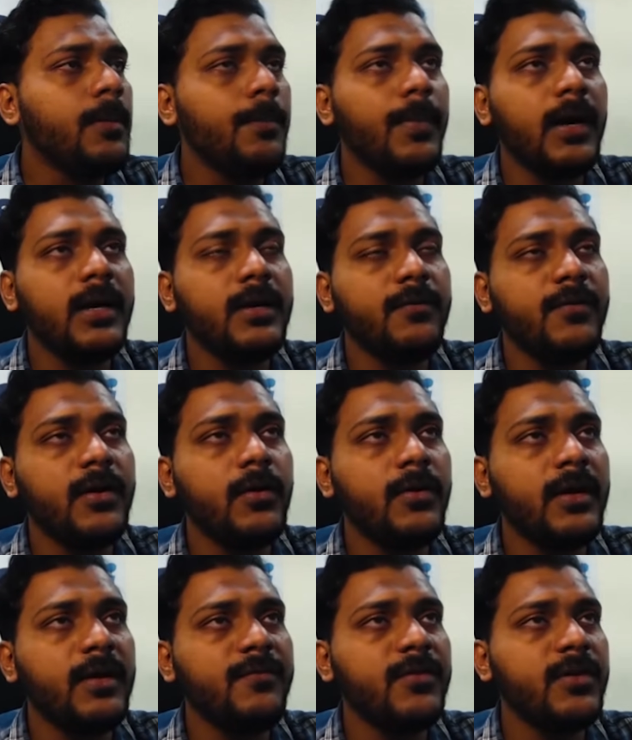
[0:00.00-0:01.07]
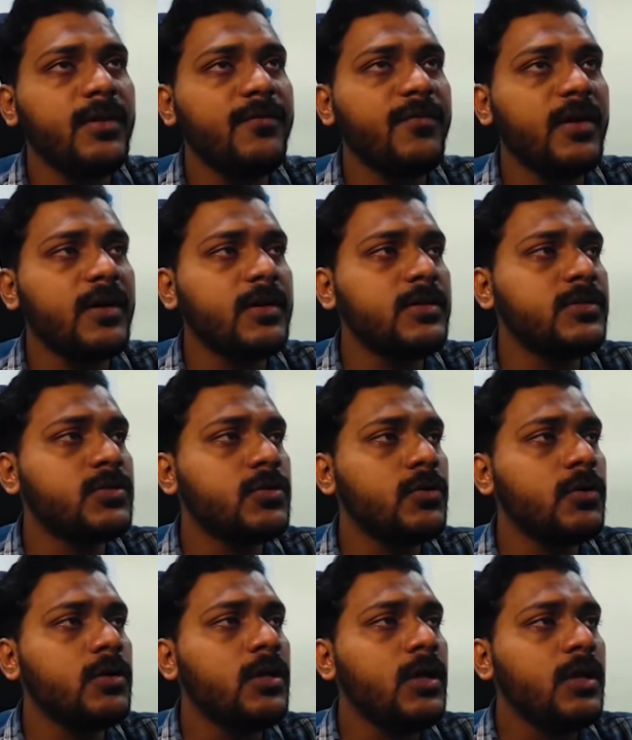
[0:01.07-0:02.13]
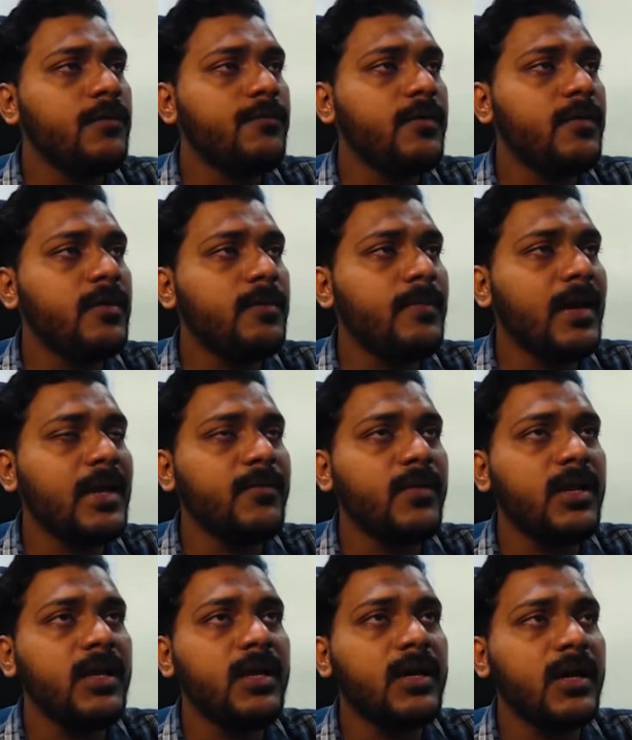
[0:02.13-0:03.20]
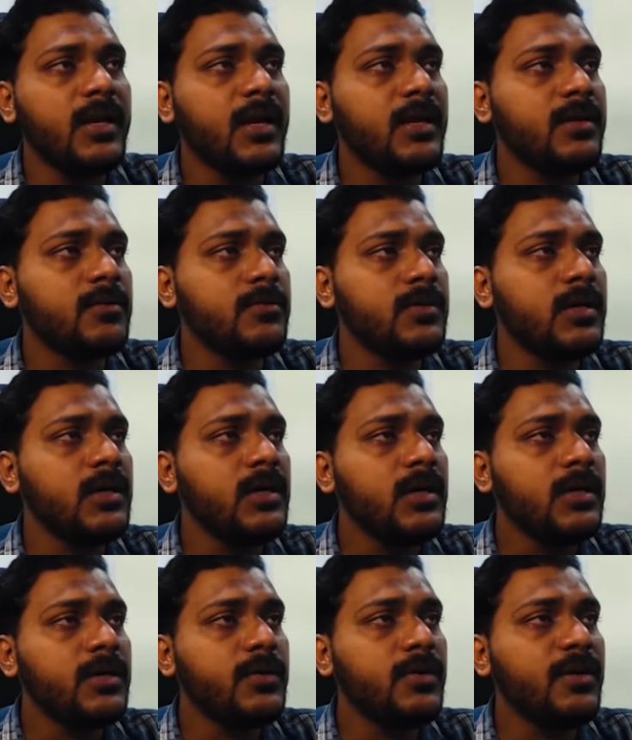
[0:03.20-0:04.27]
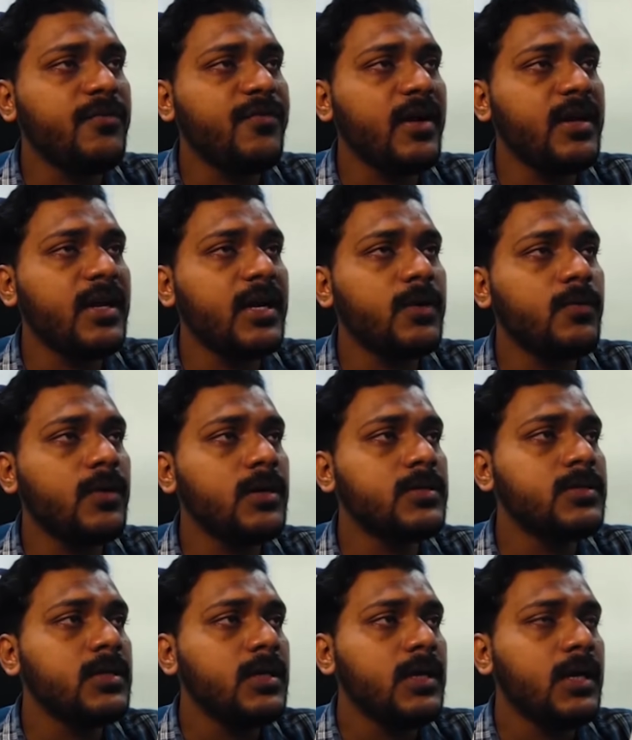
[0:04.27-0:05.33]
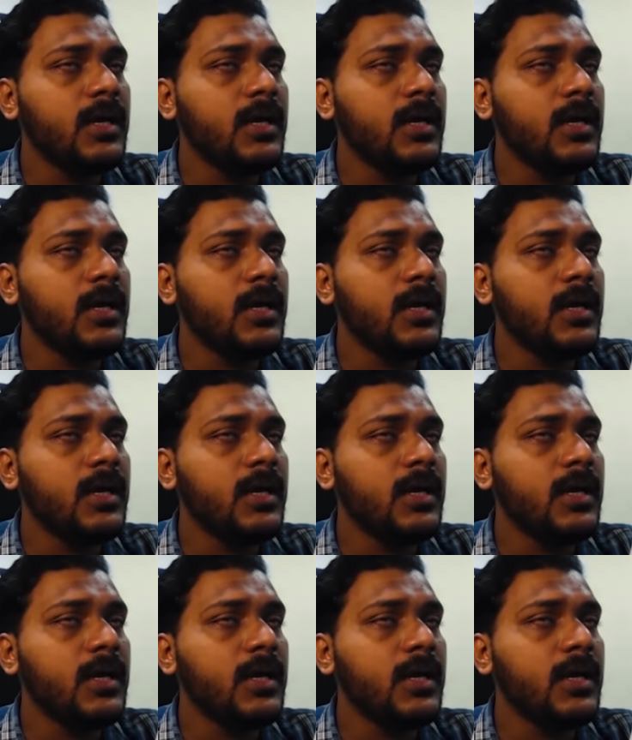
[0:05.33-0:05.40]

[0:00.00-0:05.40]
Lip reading: but we don't have UniFi console. We will manually connect to the UniFi networks.